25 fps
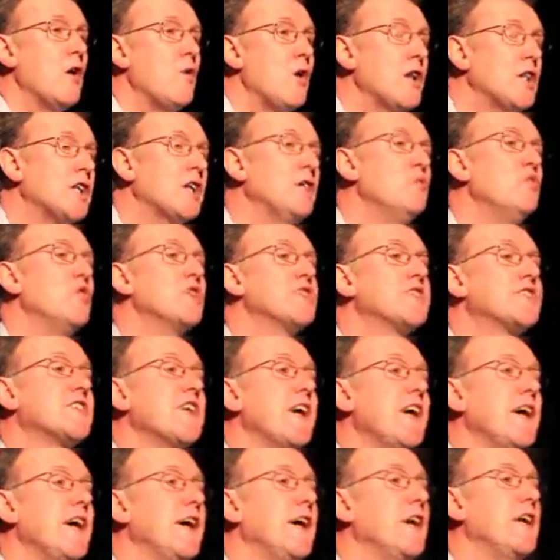Now, what can one
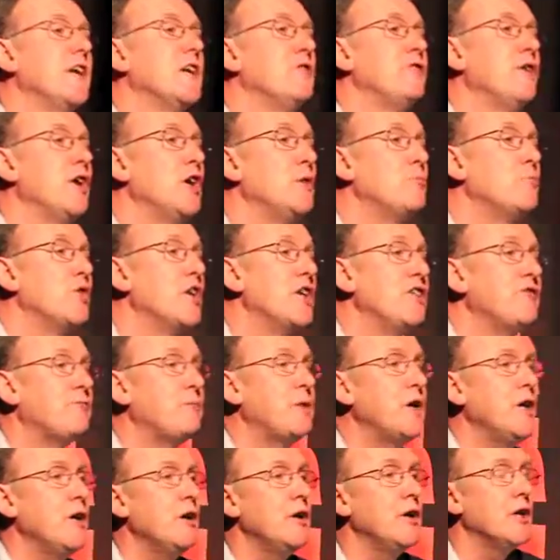say in a very
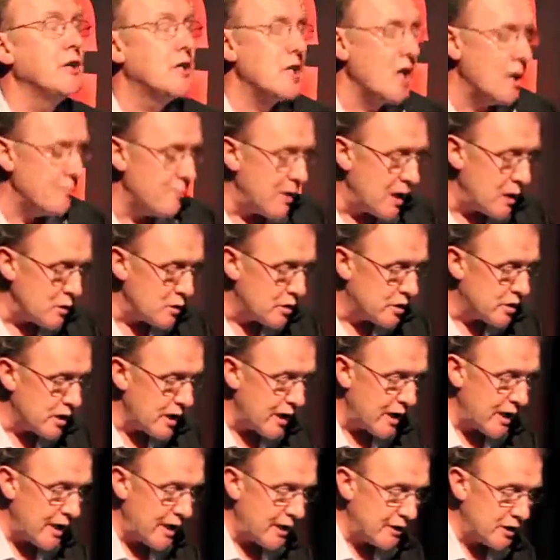brief period about
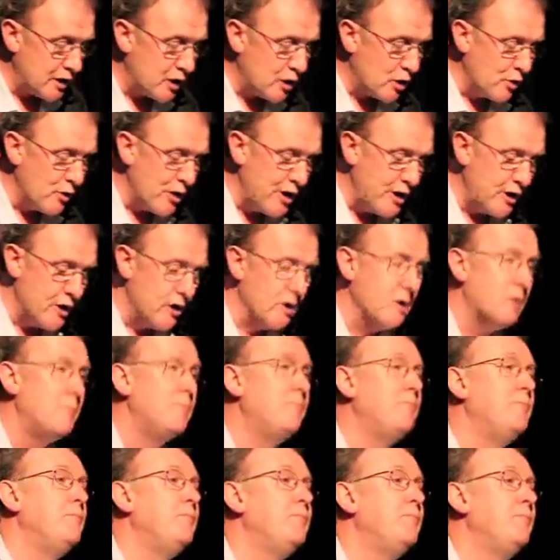the
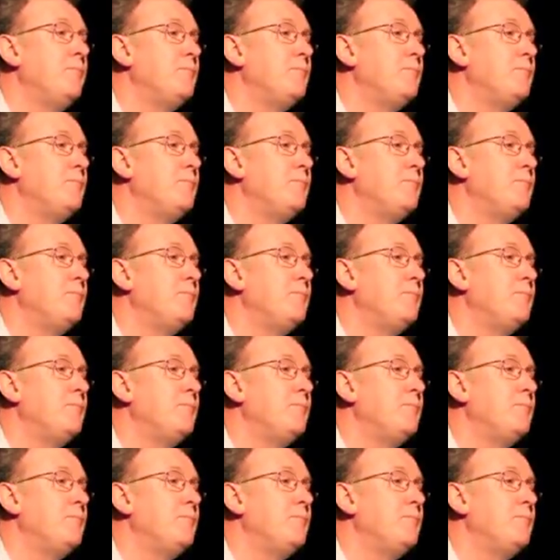career,